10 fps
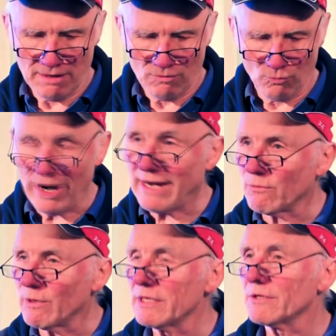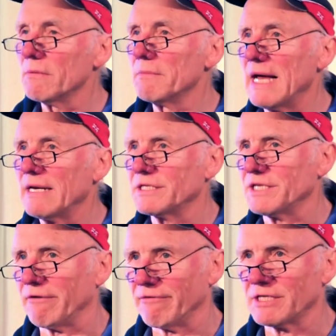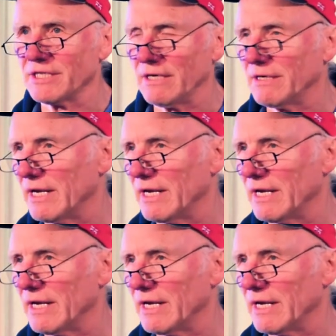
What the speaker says: When will normality return?